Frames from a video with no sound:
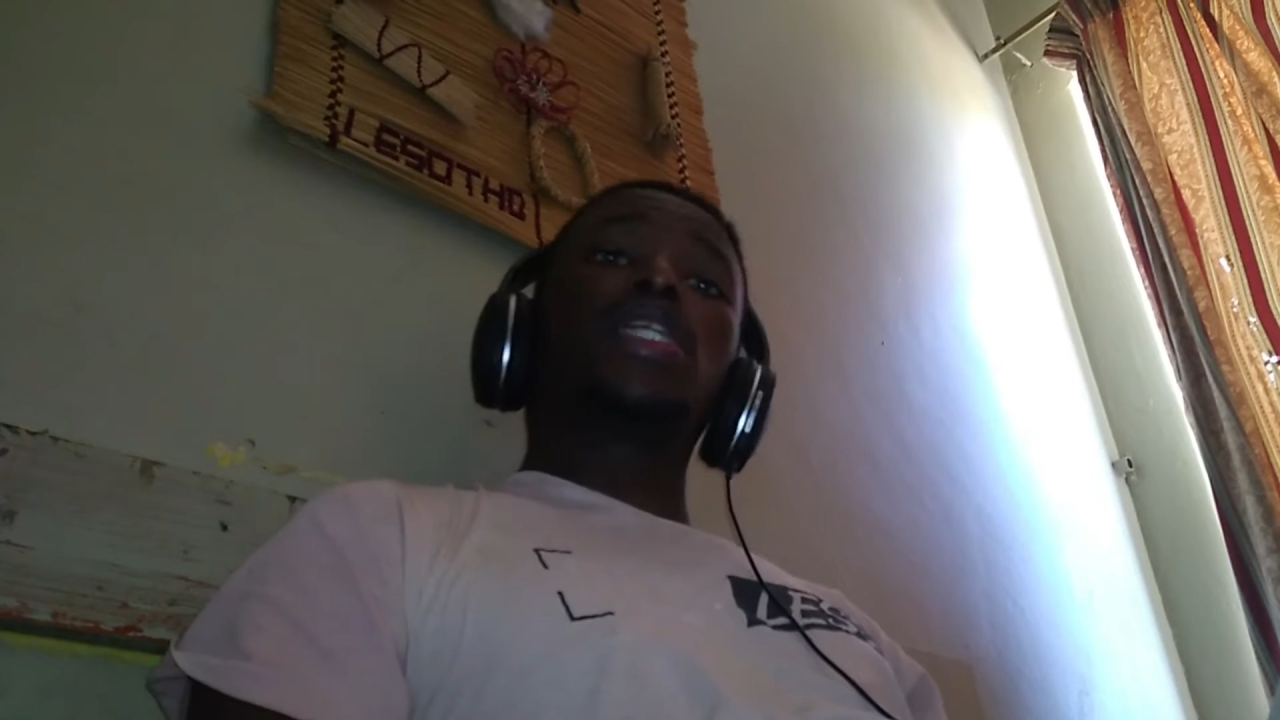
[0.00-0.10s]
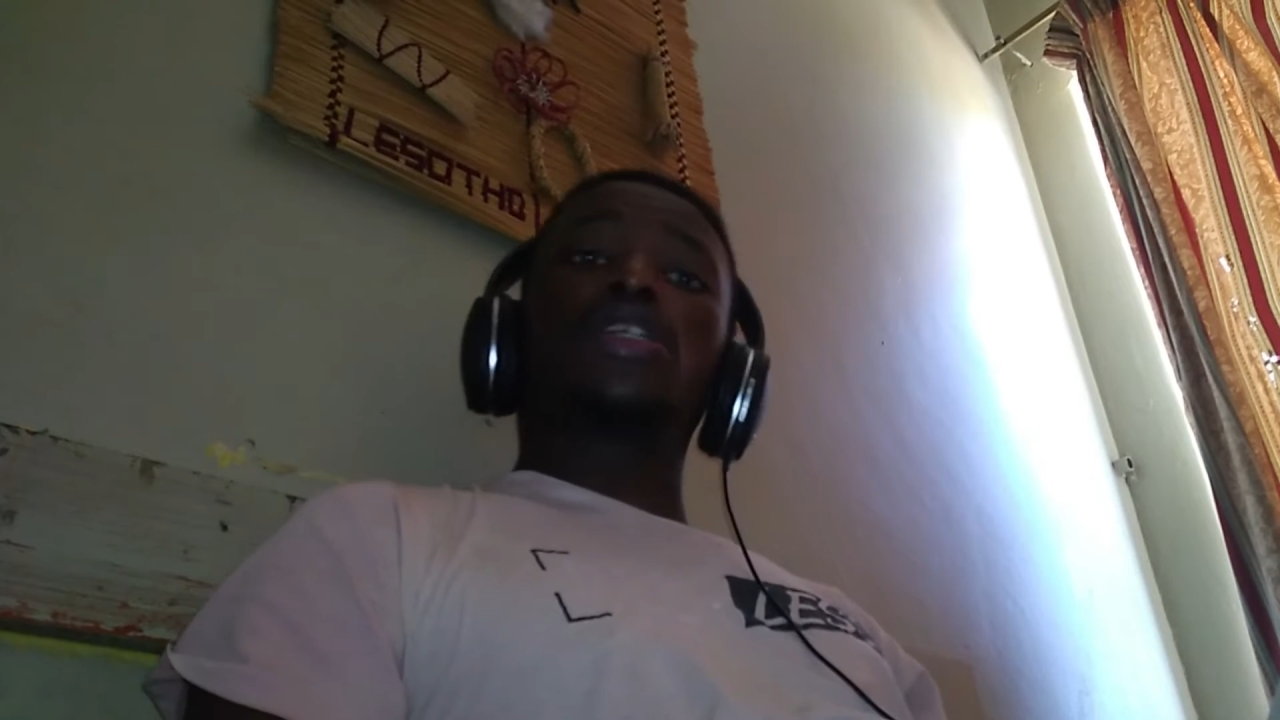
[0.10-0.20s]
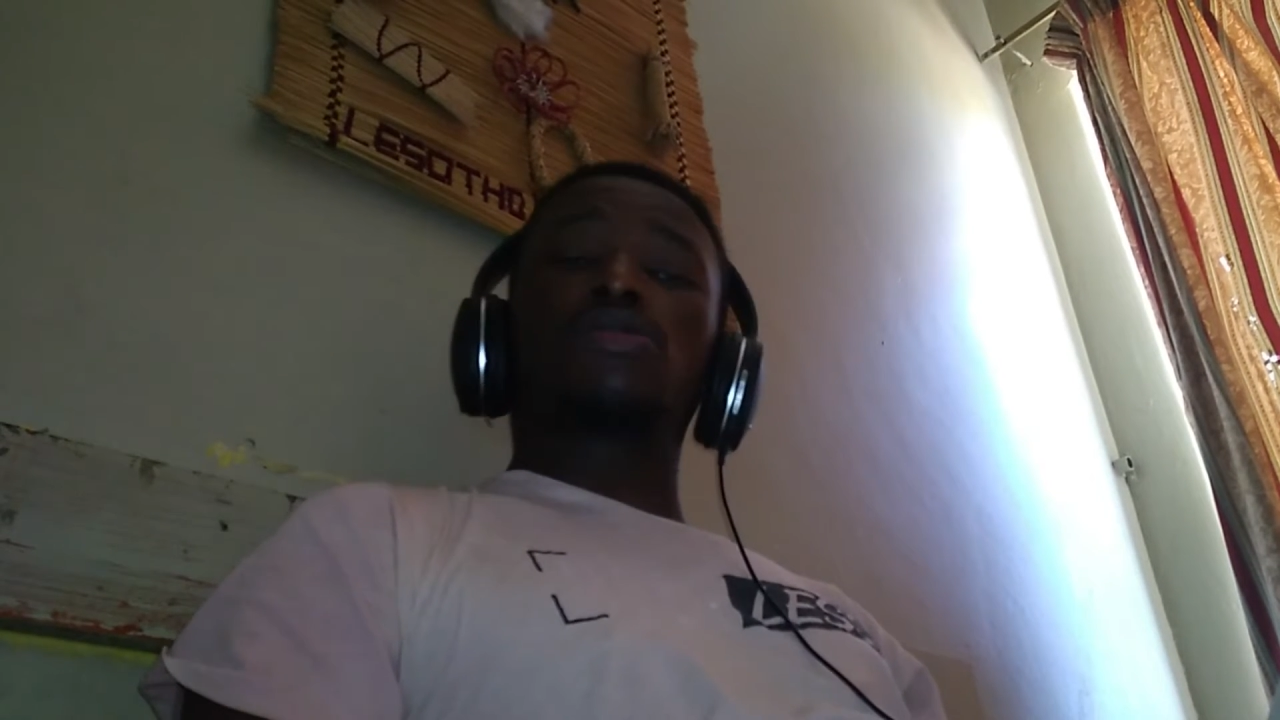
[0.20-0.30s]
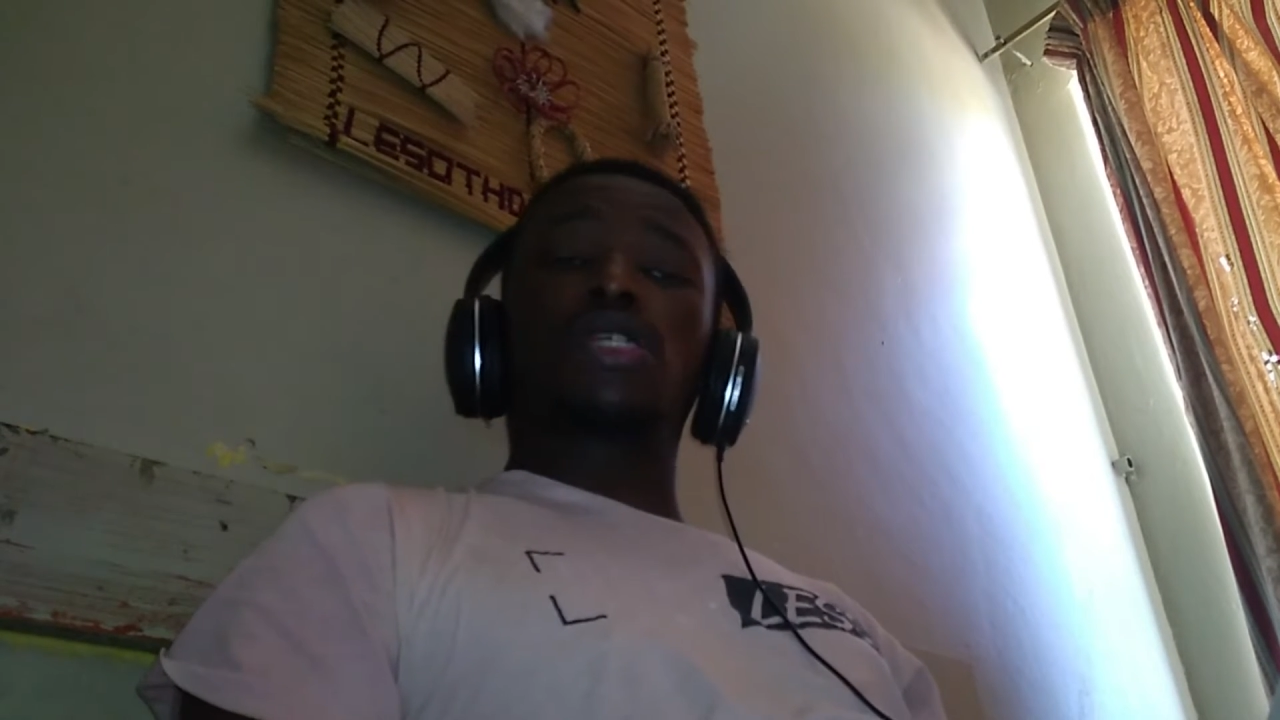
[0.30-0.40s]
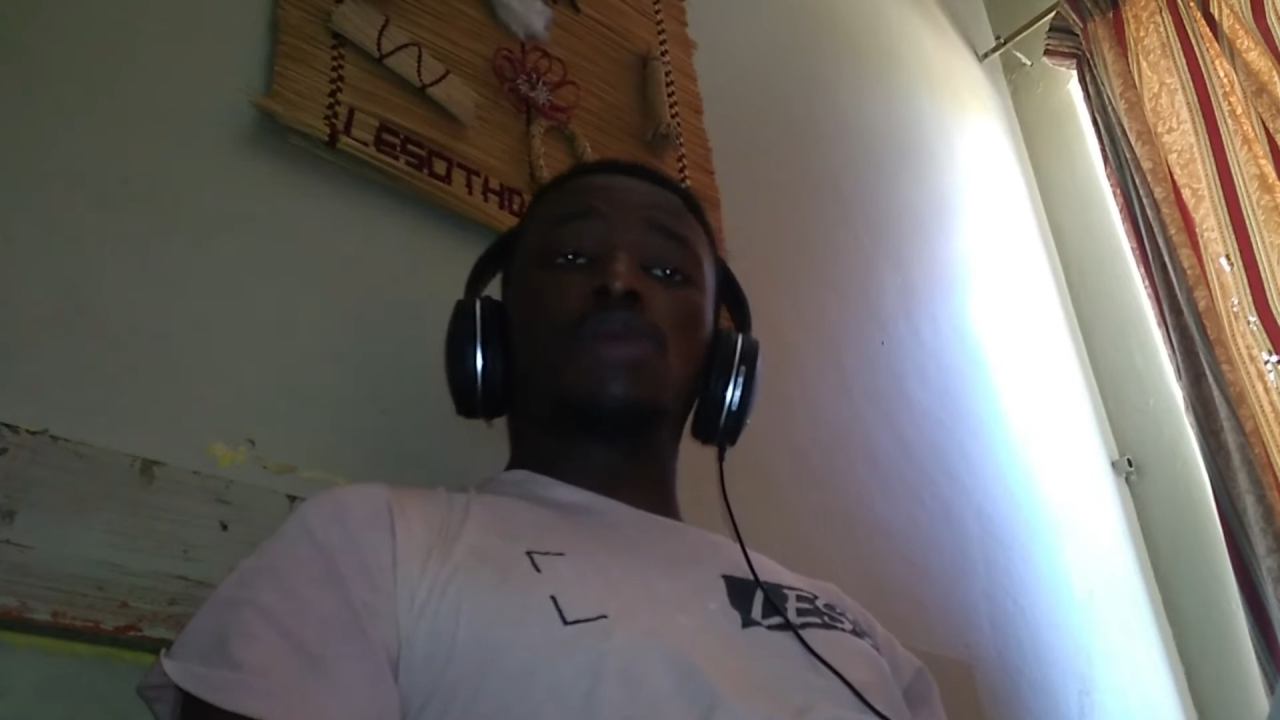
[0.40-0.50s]

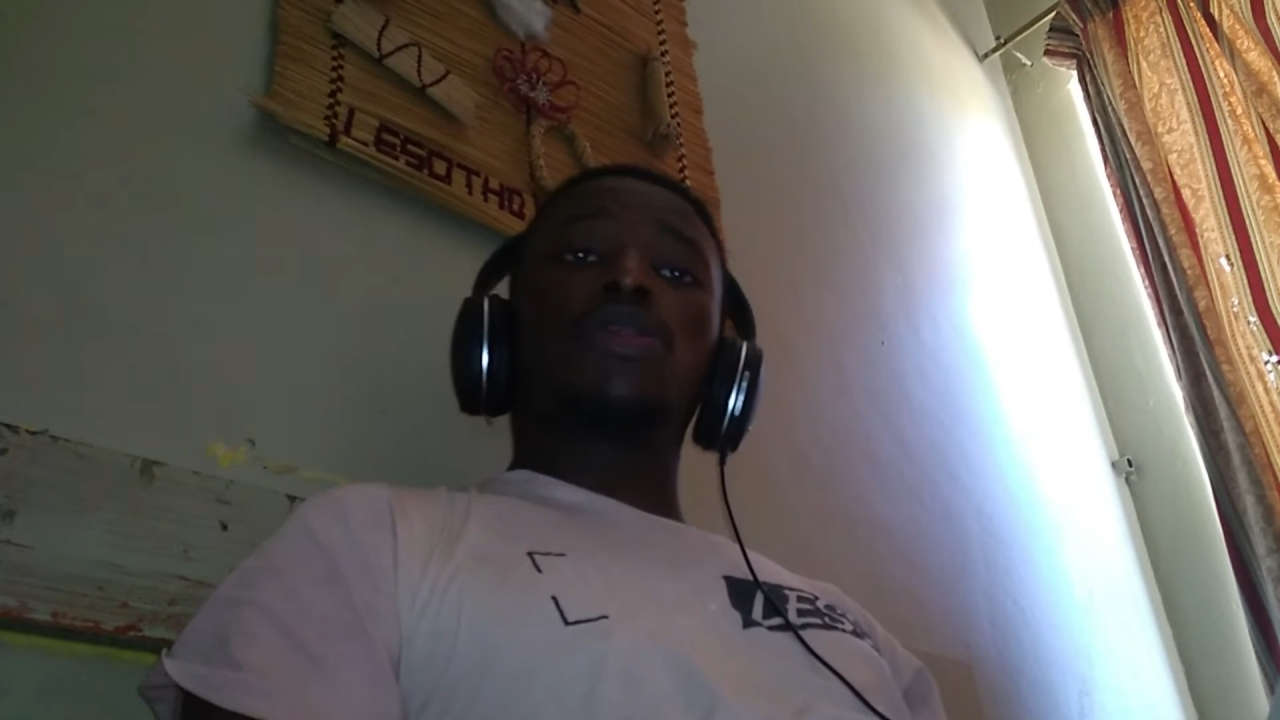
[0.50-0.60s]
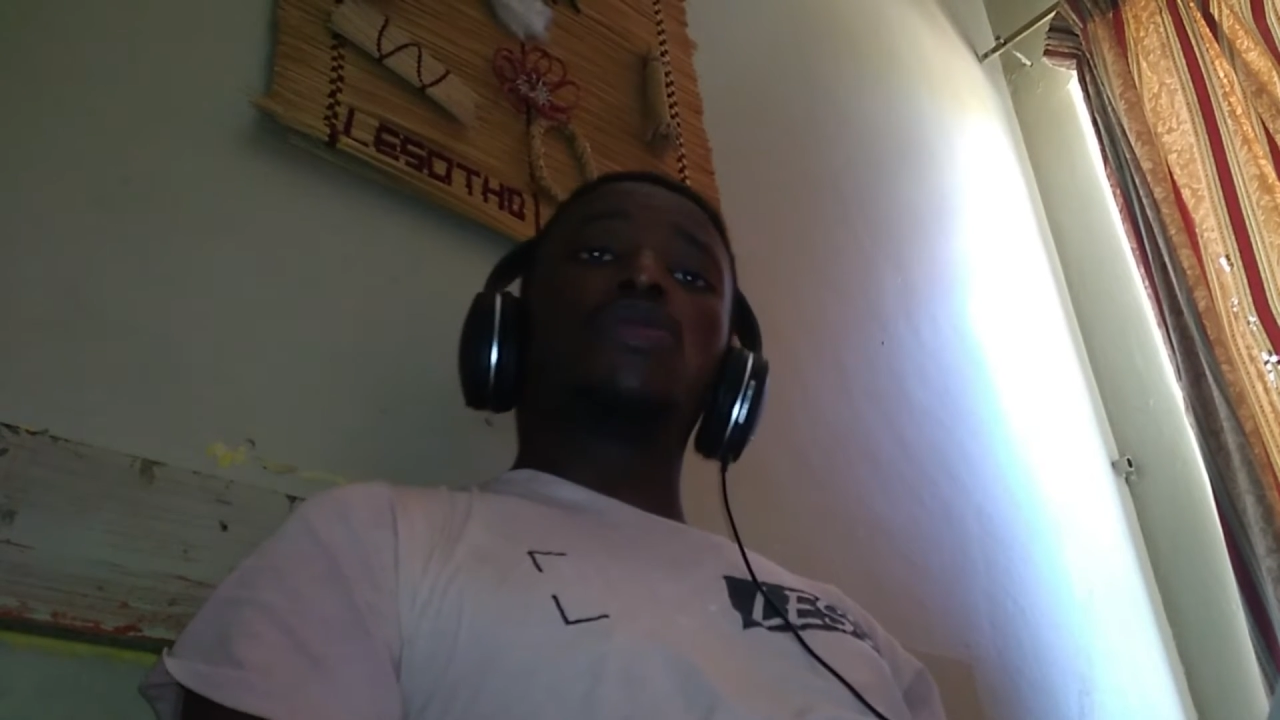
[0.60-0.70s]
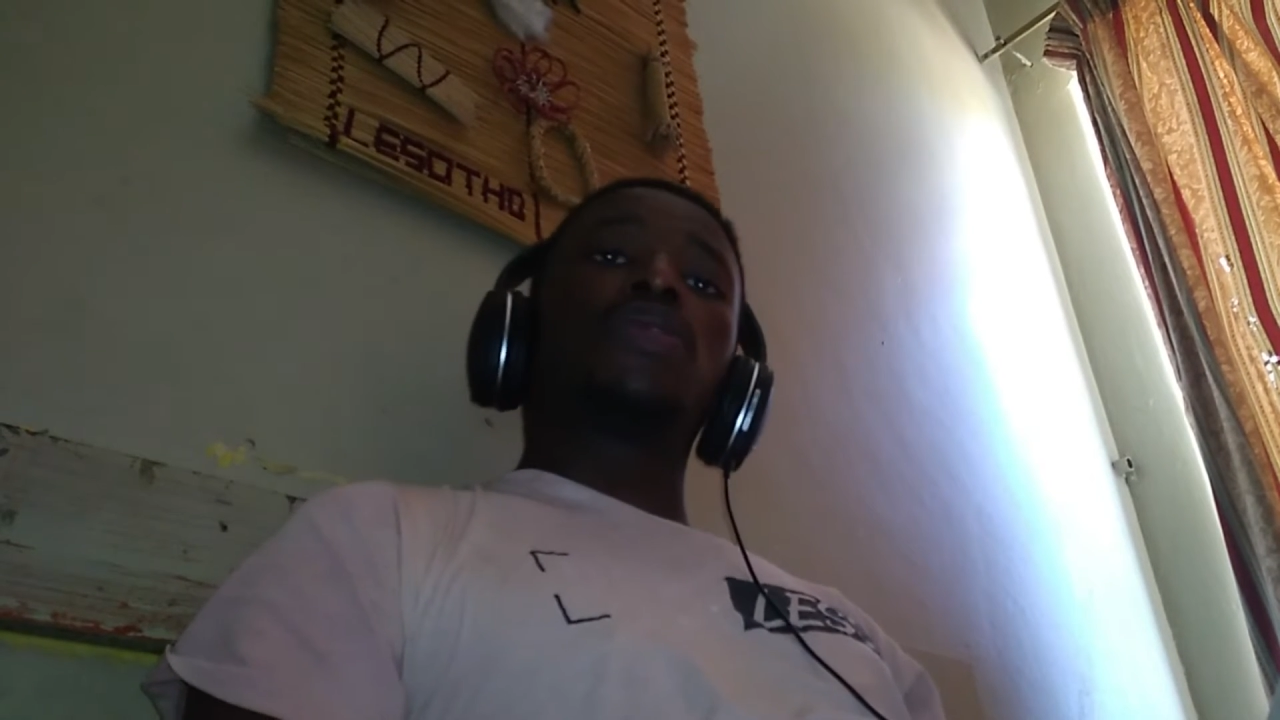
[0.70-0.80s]
description down below.